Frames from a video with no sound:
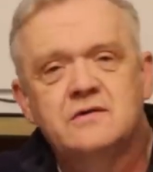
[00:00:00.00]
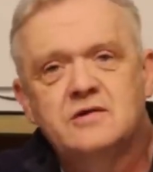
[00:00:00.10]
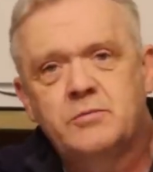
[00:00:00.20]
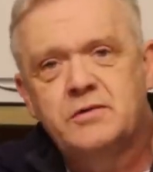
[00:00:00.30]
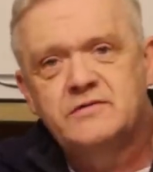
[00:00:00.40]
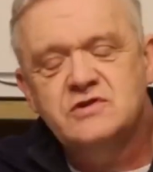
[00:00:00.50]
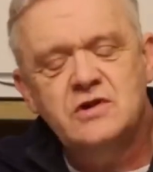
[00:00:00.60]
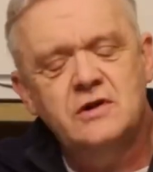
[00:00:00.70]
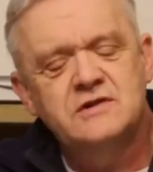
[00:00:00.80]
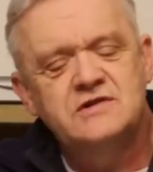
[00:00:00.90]
on top of a
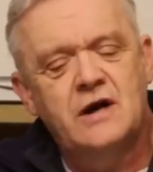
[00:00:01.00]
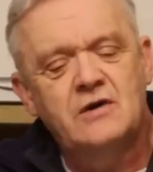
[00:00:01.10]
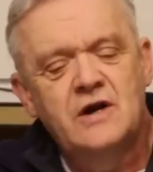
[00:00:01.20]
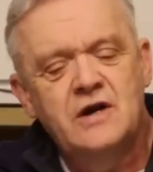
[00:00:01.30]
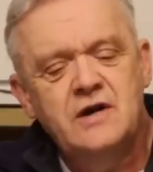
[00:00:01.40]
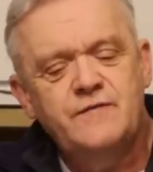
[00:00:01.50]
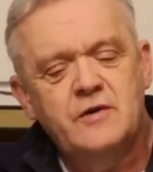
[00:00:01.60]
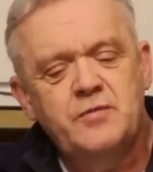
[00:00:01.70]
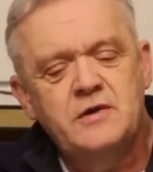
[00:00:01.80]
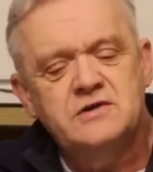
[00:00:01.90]
solar cell,
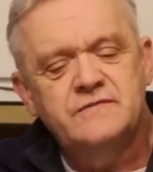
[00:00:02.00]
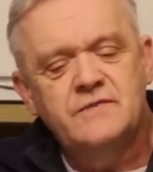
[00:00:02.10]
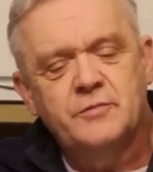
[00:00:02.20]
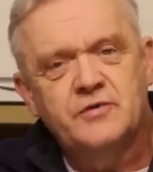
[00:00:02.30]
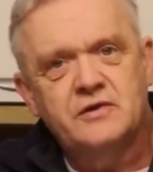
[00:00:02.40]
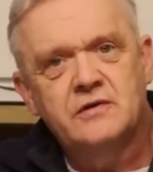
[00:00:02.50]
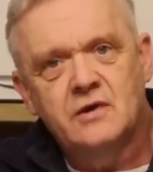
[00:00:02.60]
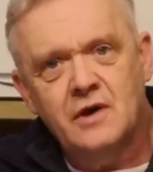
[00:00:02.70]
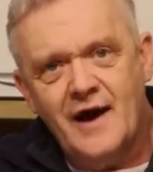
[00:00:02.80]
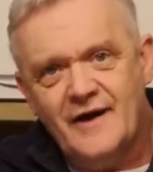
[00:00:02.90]
even a piece of optical